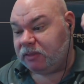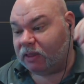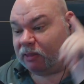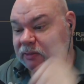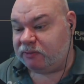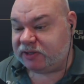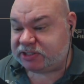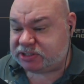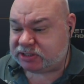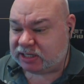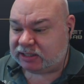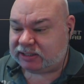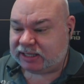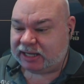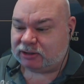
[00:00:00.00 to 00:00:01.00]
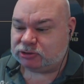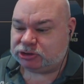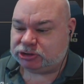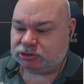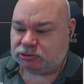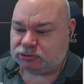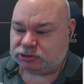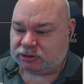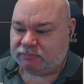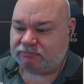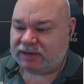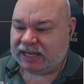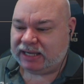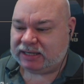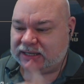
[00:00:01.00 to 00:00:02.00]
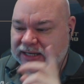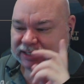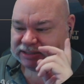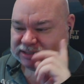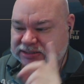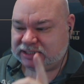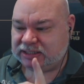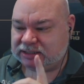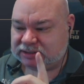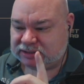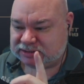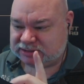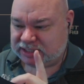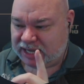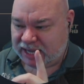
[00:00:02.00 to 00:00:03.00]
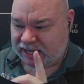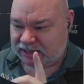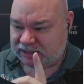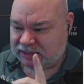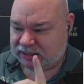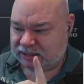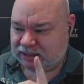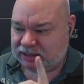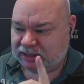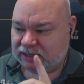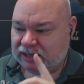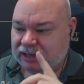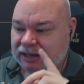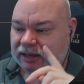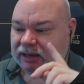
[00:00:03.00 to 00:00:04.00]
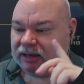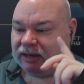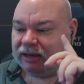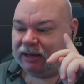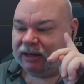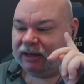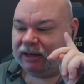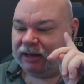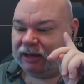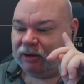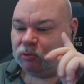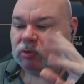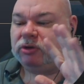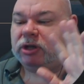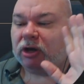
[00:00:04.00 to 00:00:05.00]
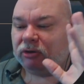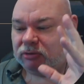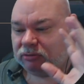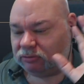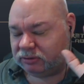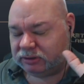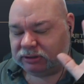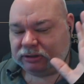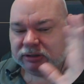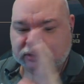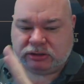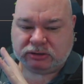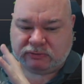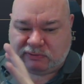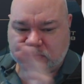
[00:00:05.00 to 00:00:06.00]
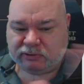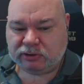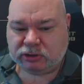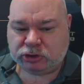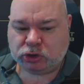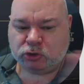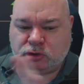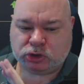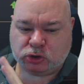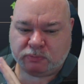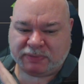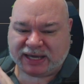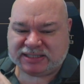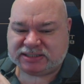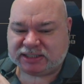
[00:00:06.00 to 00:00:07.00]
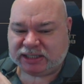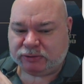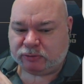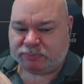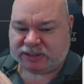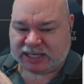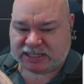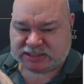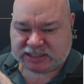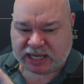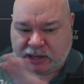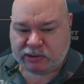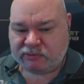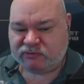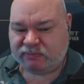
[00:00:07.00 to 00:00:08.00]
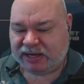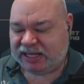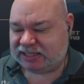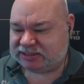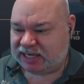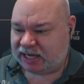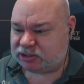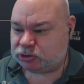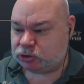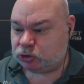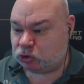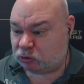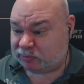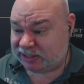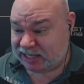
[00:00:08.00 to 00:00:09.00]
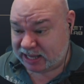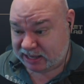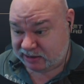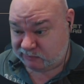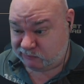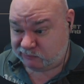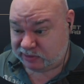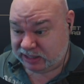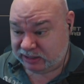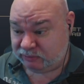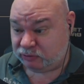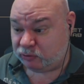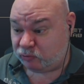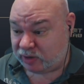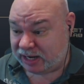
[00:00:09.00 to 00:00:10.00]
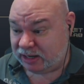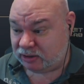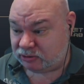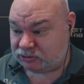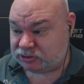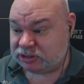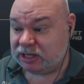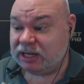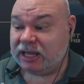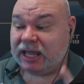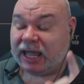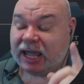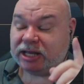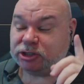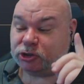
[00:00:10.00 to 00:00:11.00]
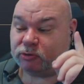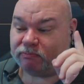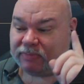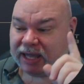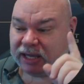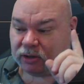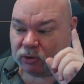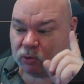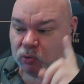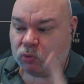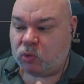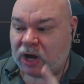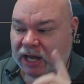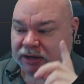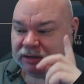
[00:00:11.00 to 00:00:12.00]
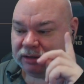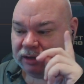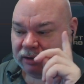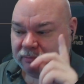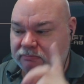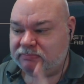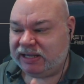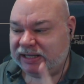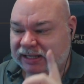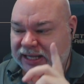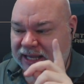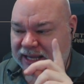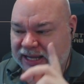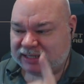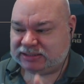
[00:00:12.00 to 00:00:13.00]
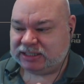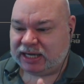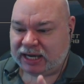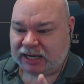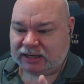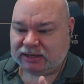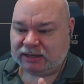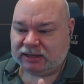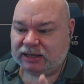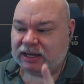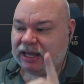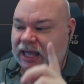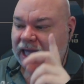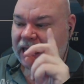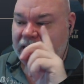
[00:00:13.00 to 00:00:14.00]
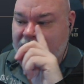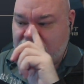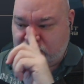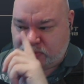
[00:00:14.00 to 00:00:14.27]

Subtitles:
This allows you to make a single attack. Well, no. You basically replace however many attacks you normally have in the round, and you make one melee attack at